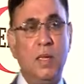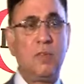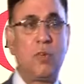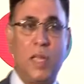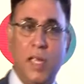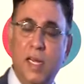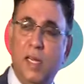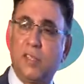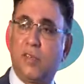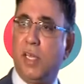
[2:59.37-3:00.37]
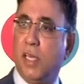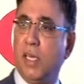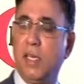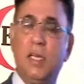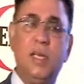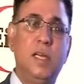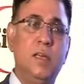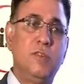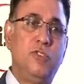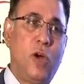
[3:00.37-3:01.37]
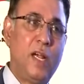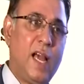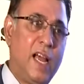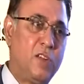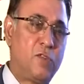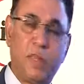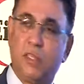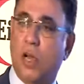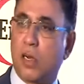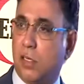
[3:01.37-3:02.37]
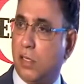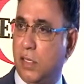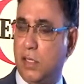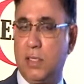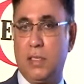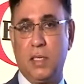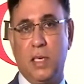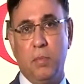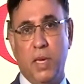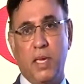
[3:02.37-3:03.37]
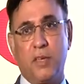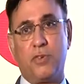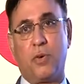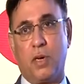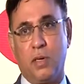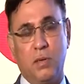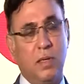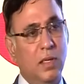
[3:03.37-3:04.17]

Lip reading: So the industry joined hands with doctors in making sure